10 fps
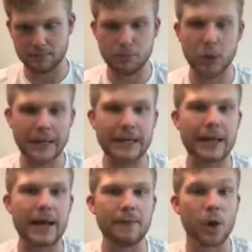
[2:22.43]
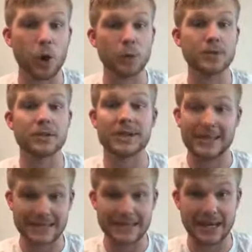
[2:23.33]
put it and the holster
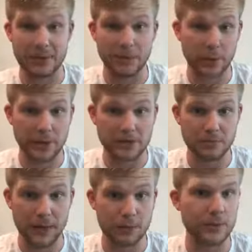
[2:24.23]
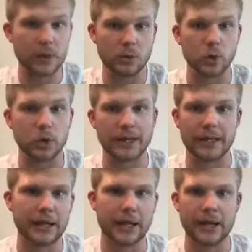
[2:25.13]
inside my waistband without looking
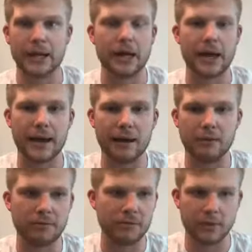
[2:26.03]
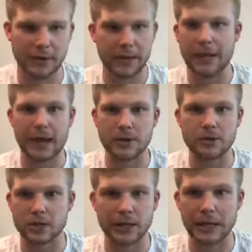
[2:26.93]
like I have like an
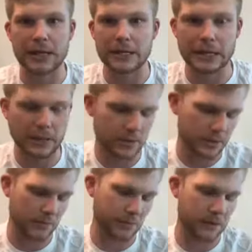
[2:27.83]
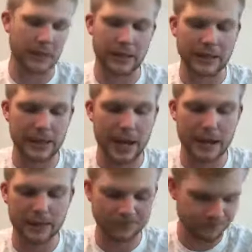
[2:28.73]
extra kidney or something like that?